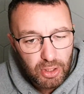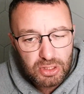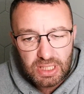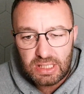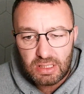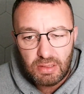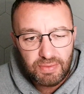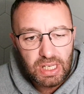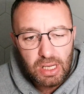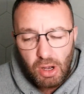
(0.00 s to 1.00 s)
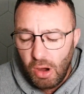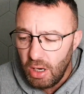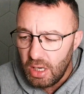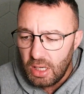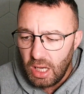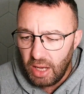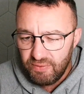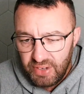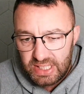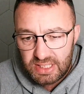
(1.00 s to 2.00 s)
season of VAR?
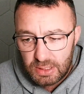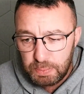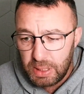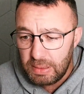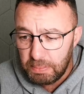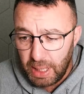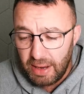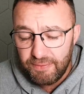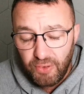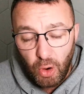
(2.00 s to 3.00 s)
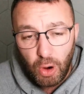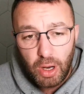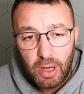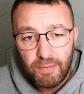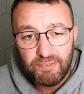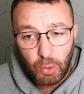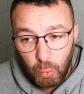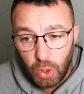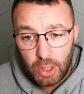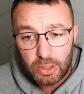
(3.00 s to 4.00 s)
And this has been by far the
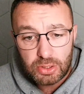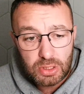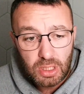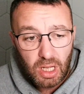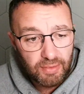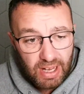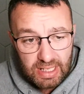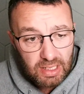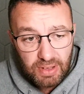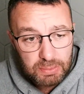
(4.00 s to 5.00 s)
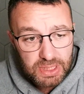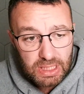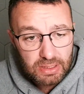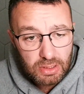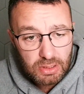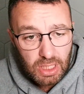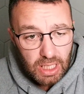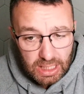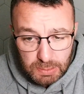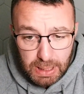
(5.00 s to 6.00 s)
worst of any of them seasons.
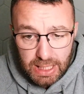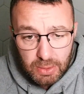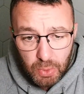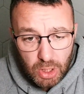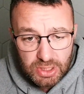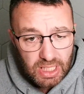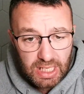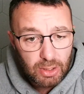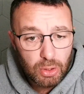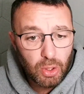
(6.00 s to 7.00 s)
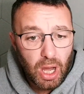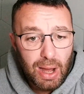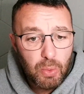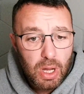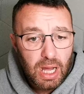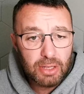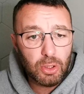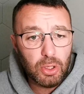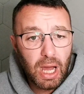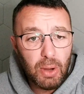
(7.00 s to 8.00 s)
He's made it worse, and I don't know how. I
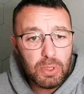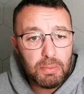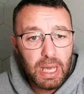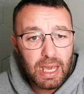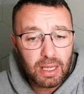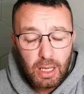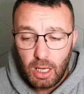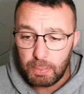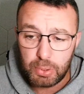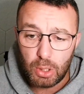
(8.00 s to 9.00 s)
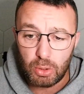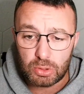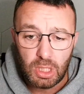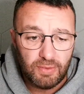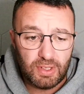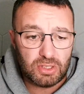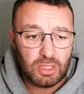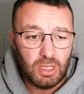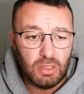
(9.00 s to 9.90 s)
don't know how you make a product that's